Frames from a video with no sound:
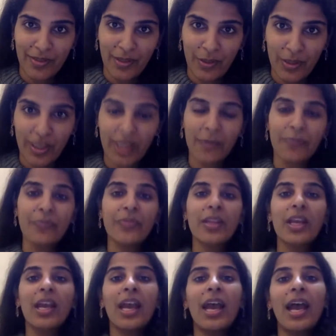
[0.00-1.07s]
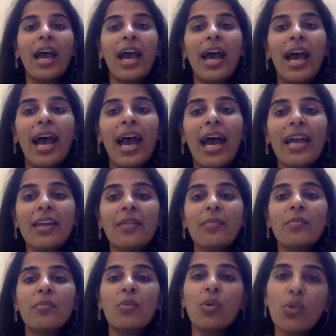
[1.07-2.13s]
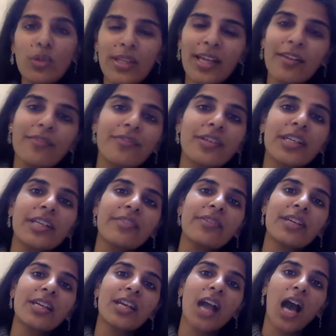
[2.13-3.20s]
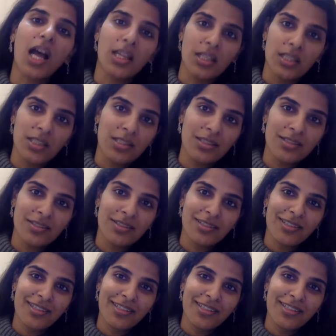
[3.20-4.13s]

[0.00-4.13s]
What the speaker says: Okay. And more than forgiving others,